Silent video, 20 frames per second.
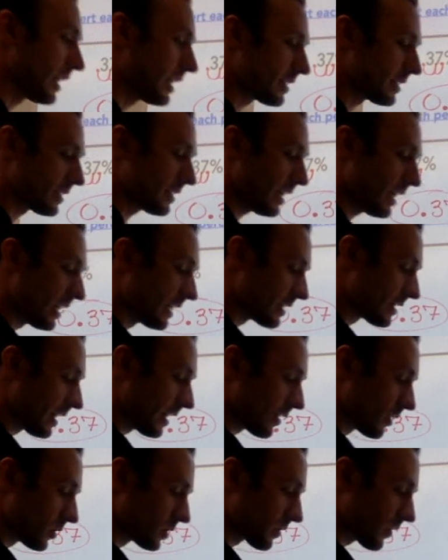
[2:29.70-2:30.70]
that says
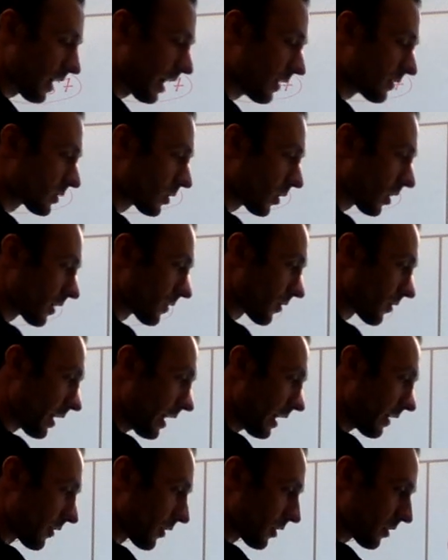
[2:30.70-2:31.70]
that those 5s go on
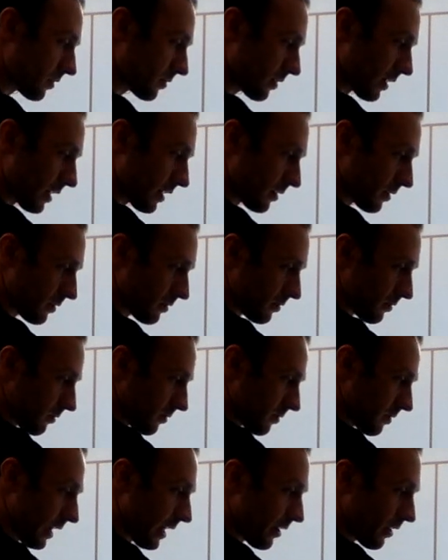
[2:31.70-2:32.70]
forever. And
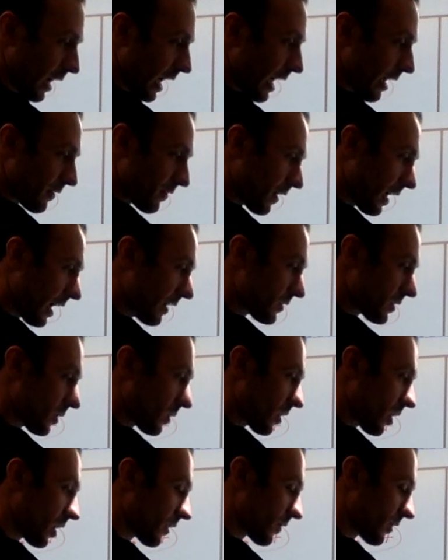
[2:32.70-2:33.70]
here I have 5s
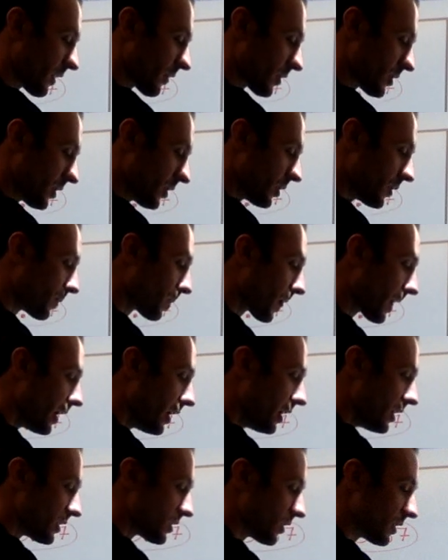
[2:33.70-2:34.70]
going on forever too.
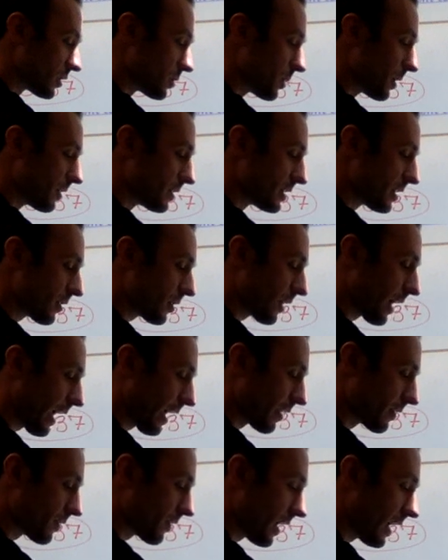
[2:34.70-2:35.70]
So this would be 0
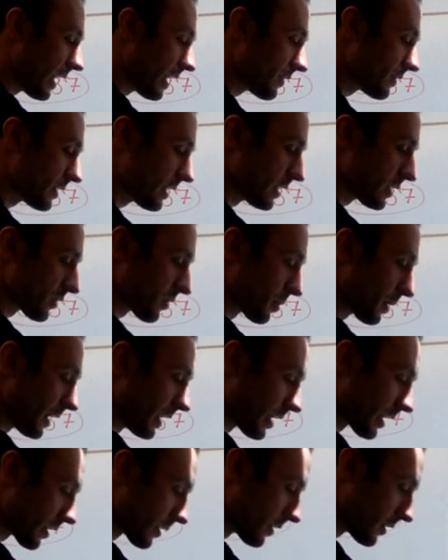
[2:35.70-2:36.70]
and 5 tenths
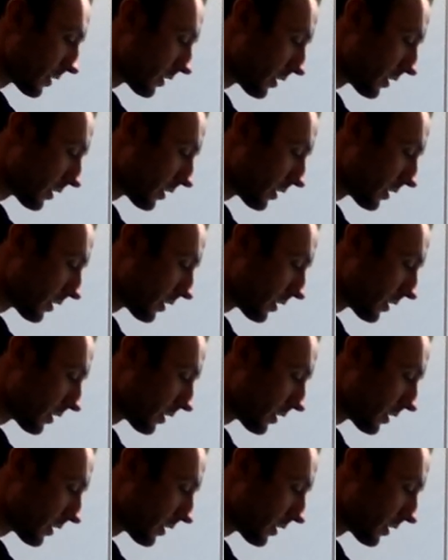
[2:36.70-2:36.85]
repeating.